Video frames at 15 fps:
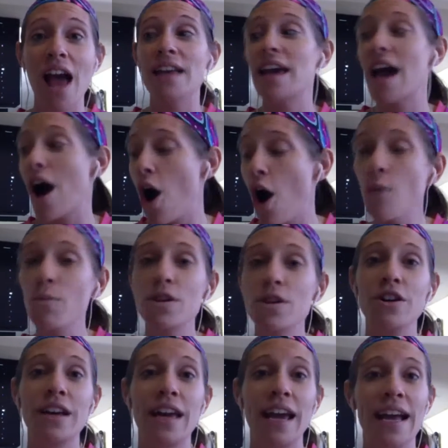Get home with
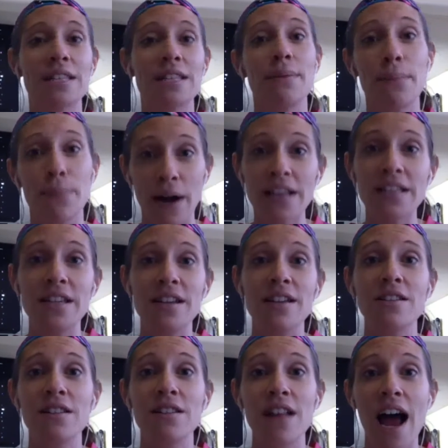their kids, be present in
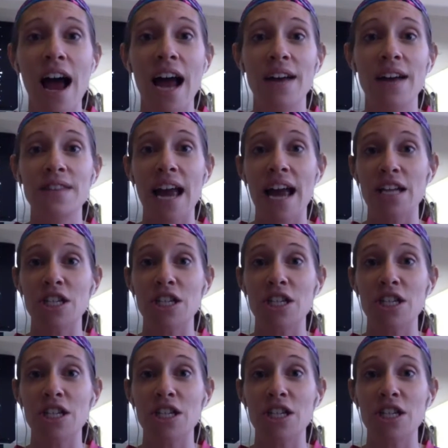their lives, and